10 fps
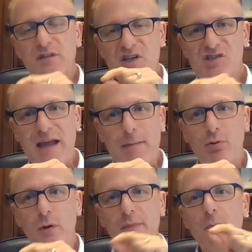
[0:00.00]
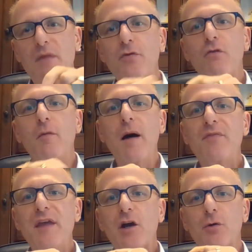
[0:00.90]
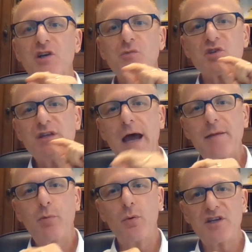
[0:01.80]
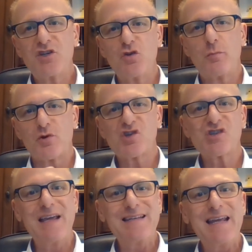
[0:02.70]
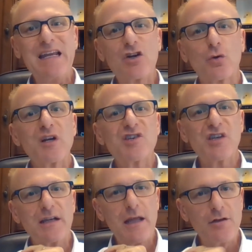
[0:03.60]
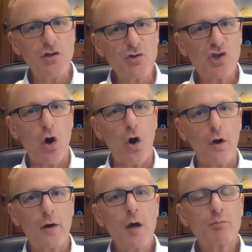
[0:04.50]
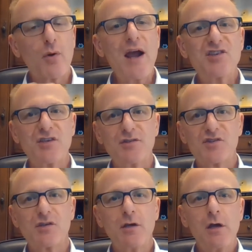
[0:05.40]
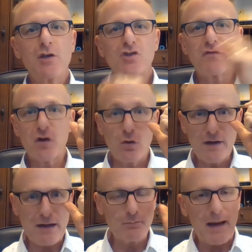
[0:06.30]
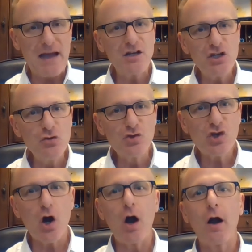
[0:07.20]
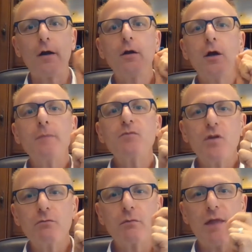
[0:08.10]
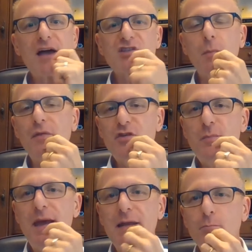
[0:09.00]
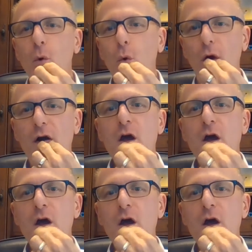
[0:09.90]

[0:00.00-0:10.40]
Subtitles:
standpoint, month-over-month increase was 9.2% increase in used car prices. So if you're going out and buying a used car, last month you paid more.